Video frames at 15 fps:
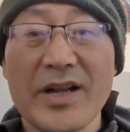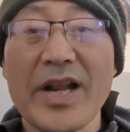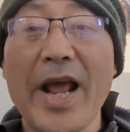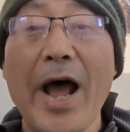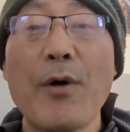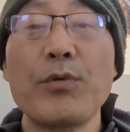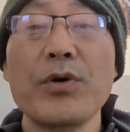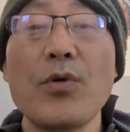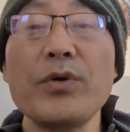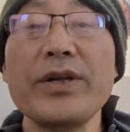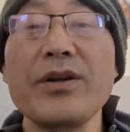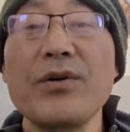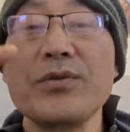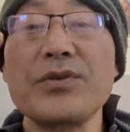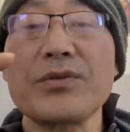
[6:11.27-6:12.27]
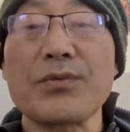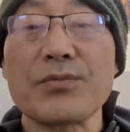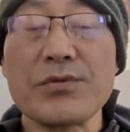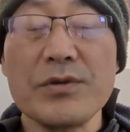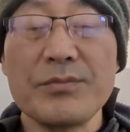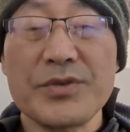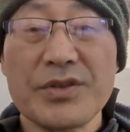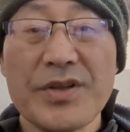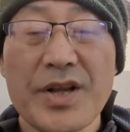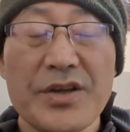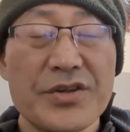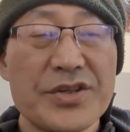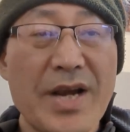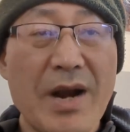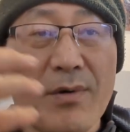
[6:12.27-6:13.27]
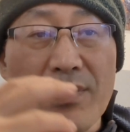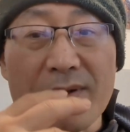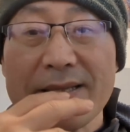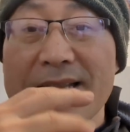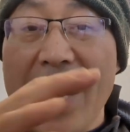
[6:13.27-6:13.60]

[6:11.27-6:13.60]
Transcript: And I would only go to the room to take a shower.